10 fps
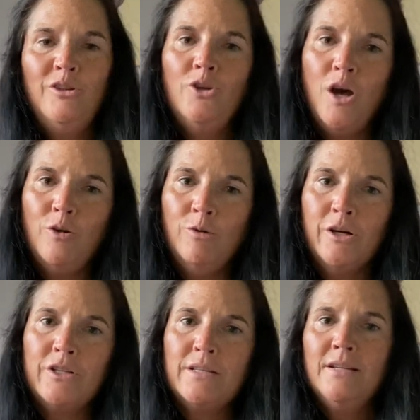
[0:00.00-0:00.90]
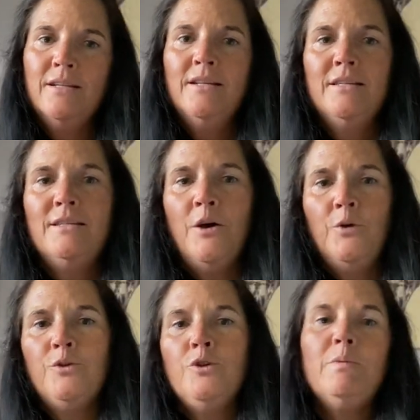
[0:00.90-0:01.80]
not worse.
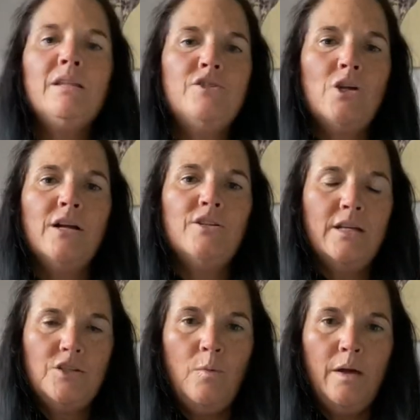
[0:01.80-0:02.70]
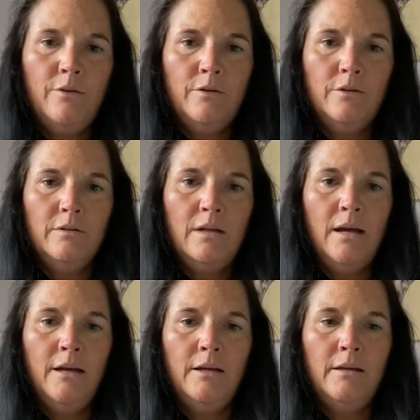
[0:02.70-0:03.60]
So you be the judge as to whether
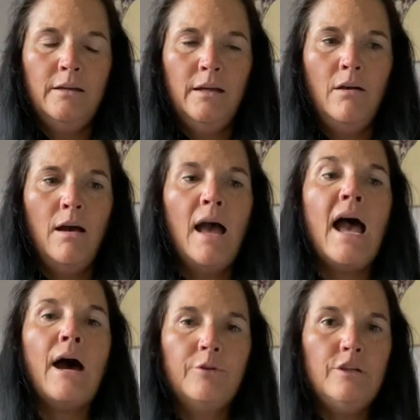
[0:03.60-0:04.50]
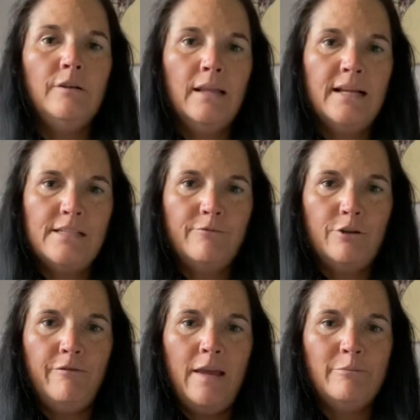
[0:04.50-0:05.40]
or not how to utilize it for
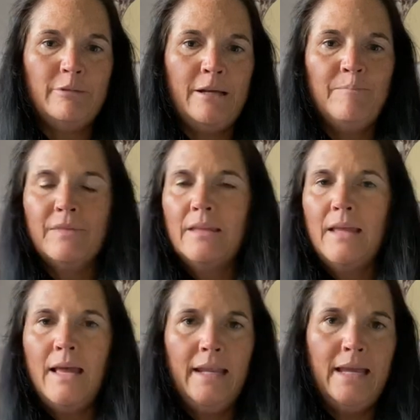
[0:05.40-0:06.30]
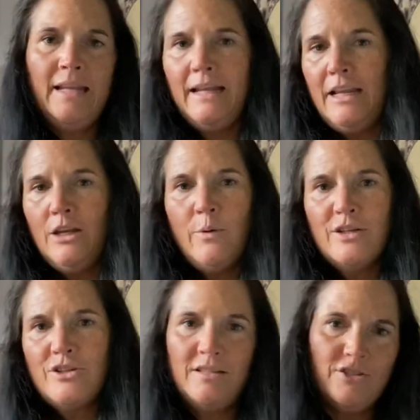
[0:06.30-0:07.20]
your family. And again, any
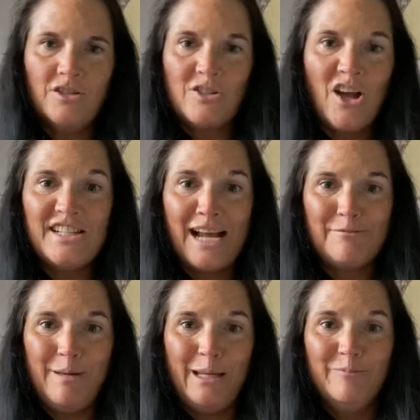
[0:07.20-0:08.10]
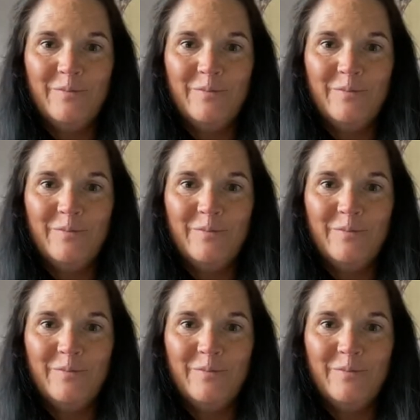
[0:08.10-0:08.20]
questions, just contact me.